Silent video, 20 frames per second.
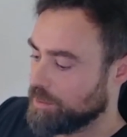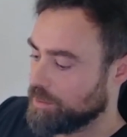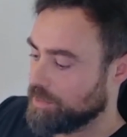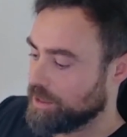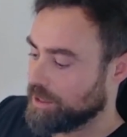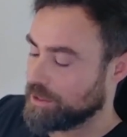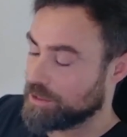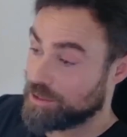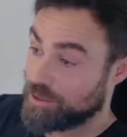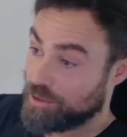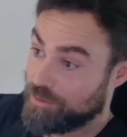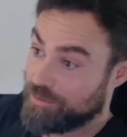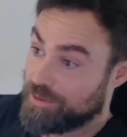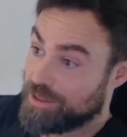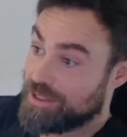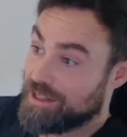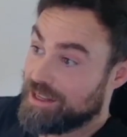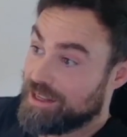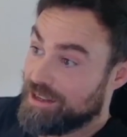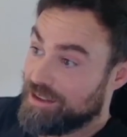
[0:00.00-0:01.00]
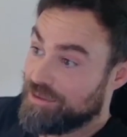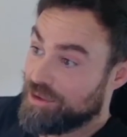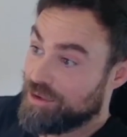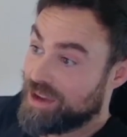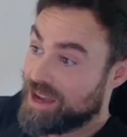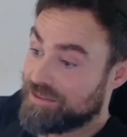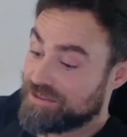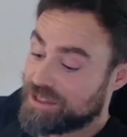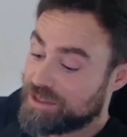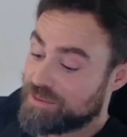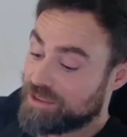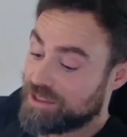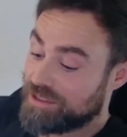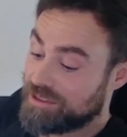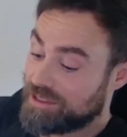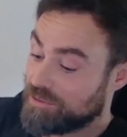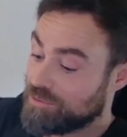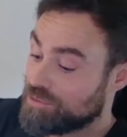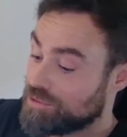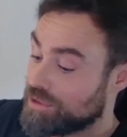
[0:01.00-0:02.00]
Because obviously if you have
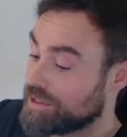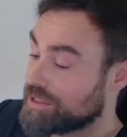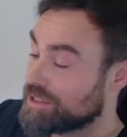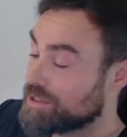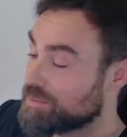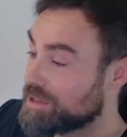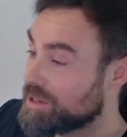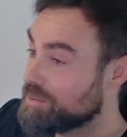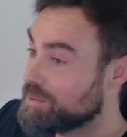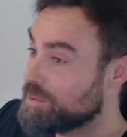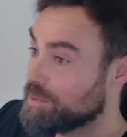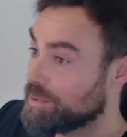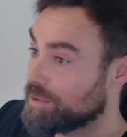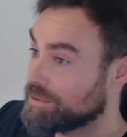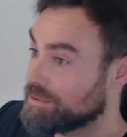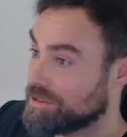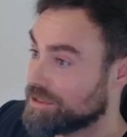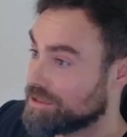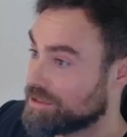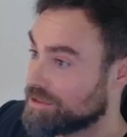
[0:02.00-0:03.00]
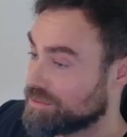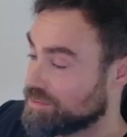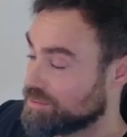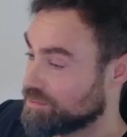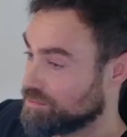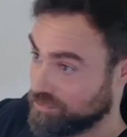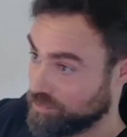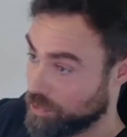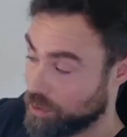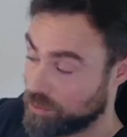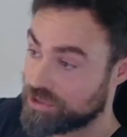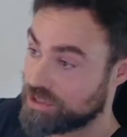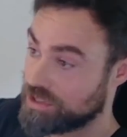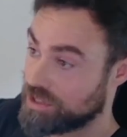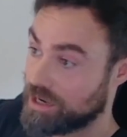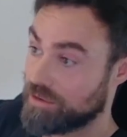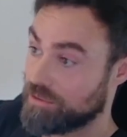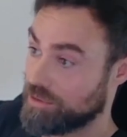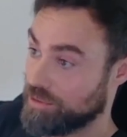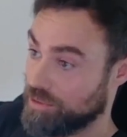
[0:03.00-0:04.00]
something that works, many people just won't
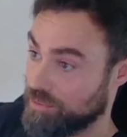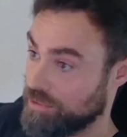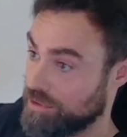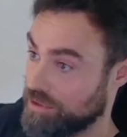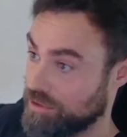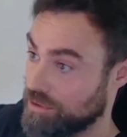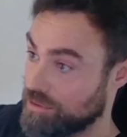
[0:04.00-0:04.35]
share it with